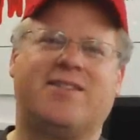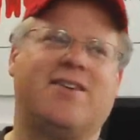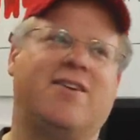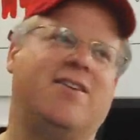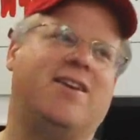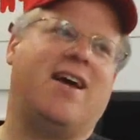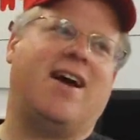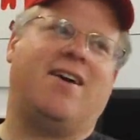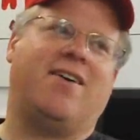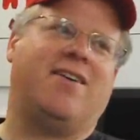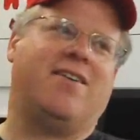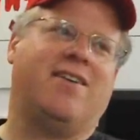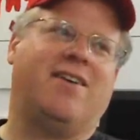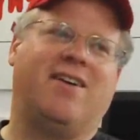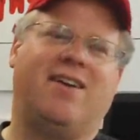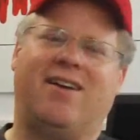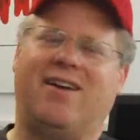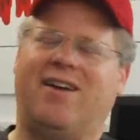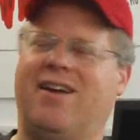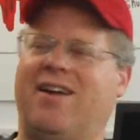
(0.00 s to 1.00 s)
So now
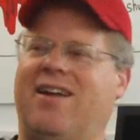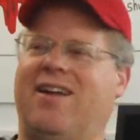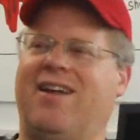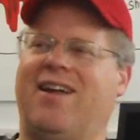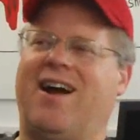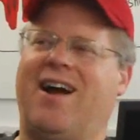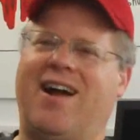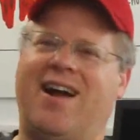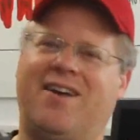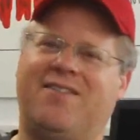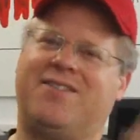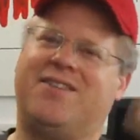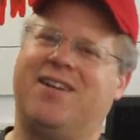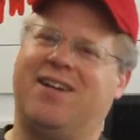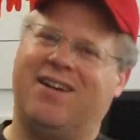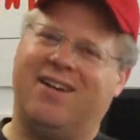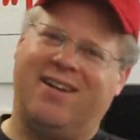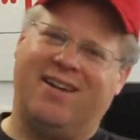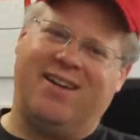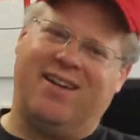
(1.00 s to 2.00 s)
I have
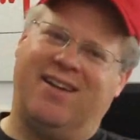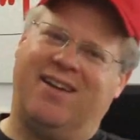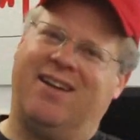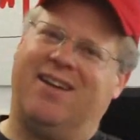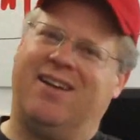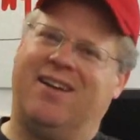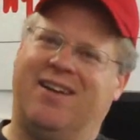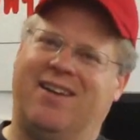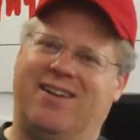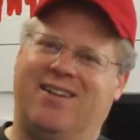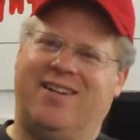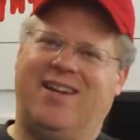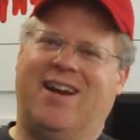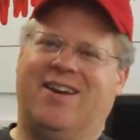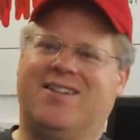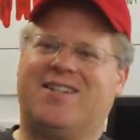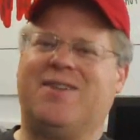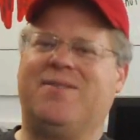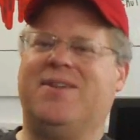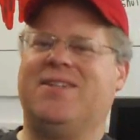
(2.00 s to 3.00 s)
to,
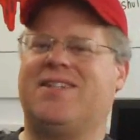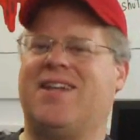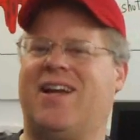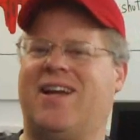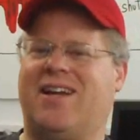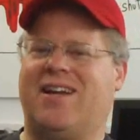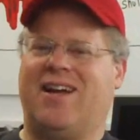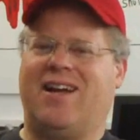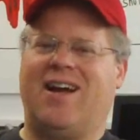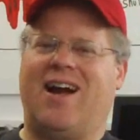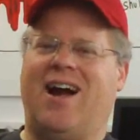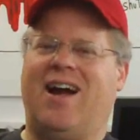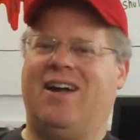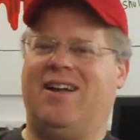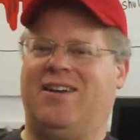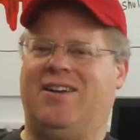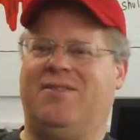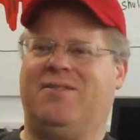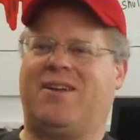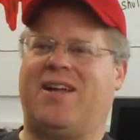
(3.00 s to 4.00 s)
somebody's like,
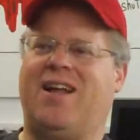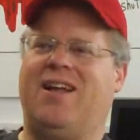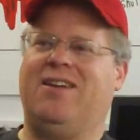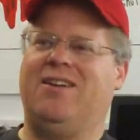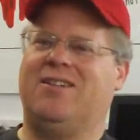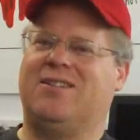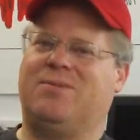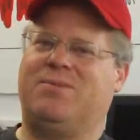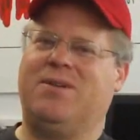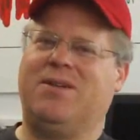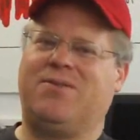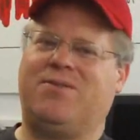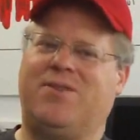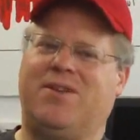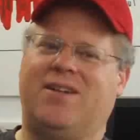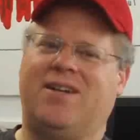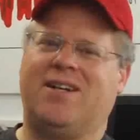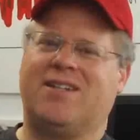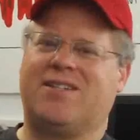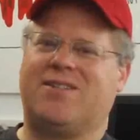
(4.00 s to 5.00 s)
your calendar's booked for
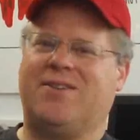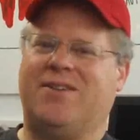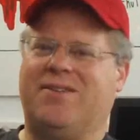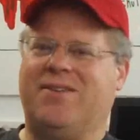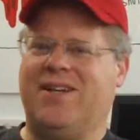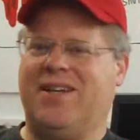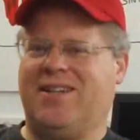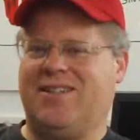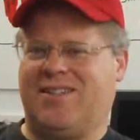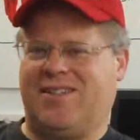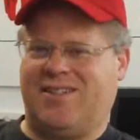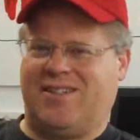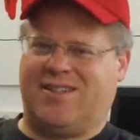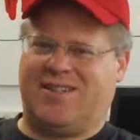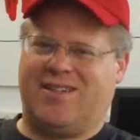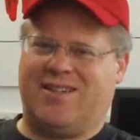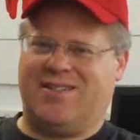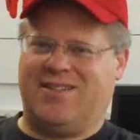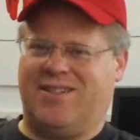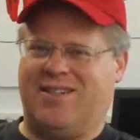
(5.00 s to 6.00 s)
the next 3 weeks
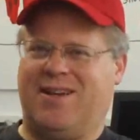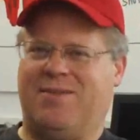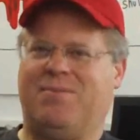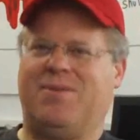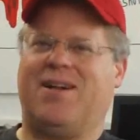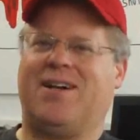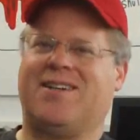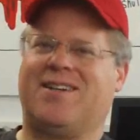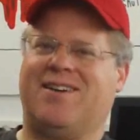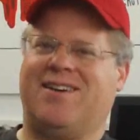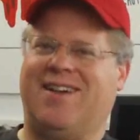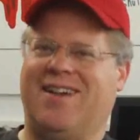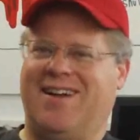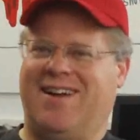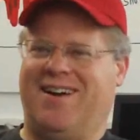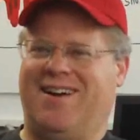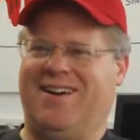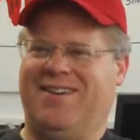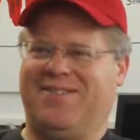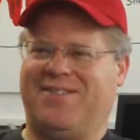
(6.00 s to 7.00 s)
because I blocked it all
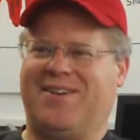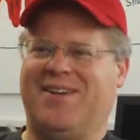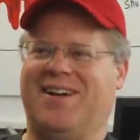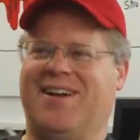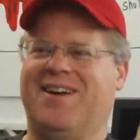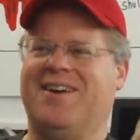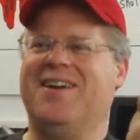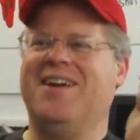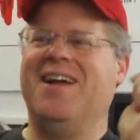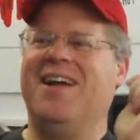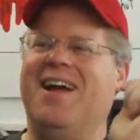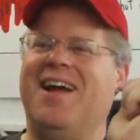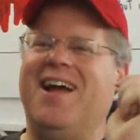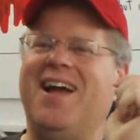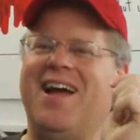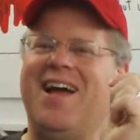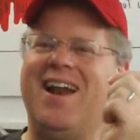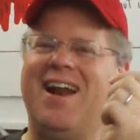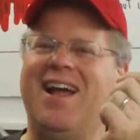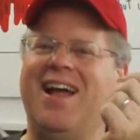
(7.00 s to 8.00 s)
off. You
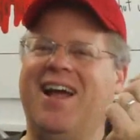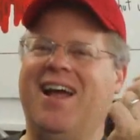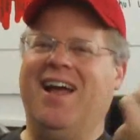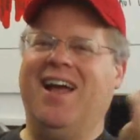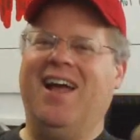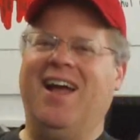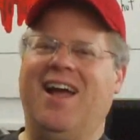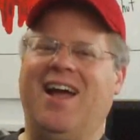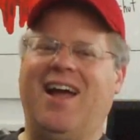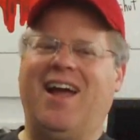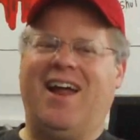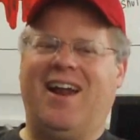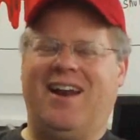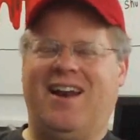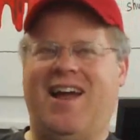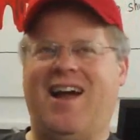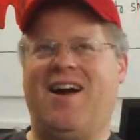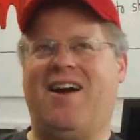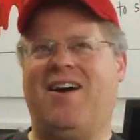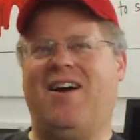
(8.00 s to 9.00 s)
know? And
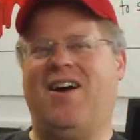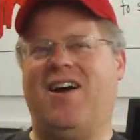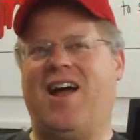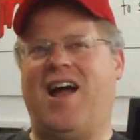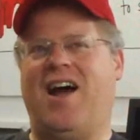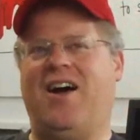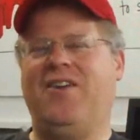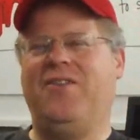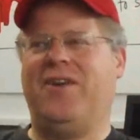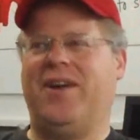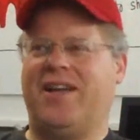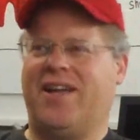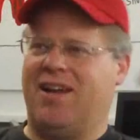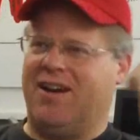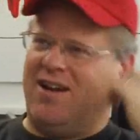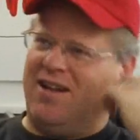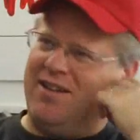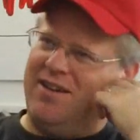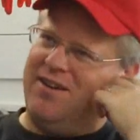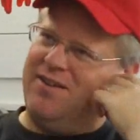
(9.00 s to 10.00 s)
now how do I get
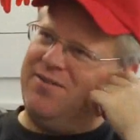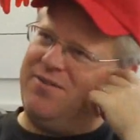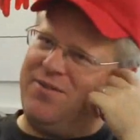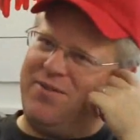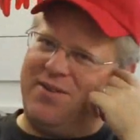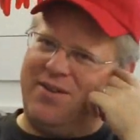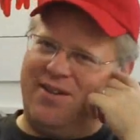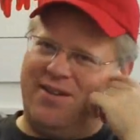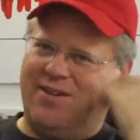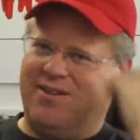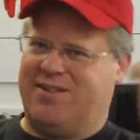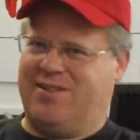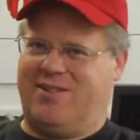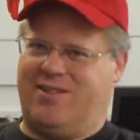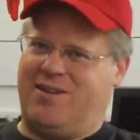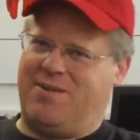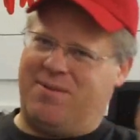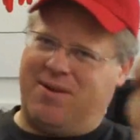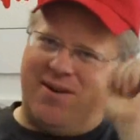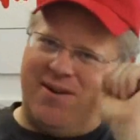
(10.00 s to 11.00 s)
on there for
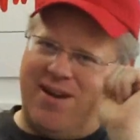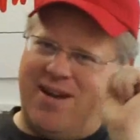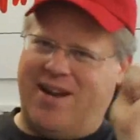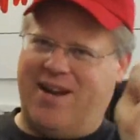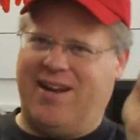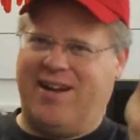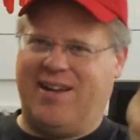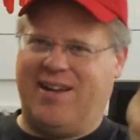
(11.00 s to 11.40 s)
tomorrow night?